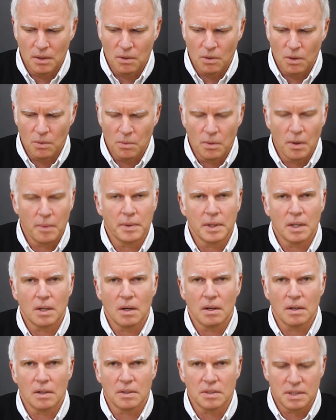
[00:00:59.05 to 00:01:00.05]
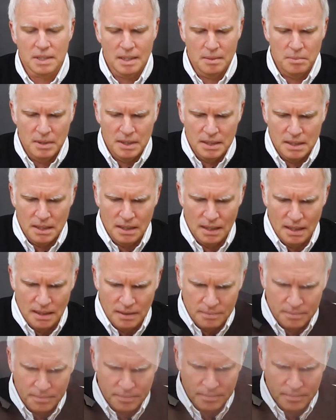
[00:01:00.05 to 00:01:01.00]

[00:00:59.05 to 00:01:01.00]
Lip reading: or what we call CBT.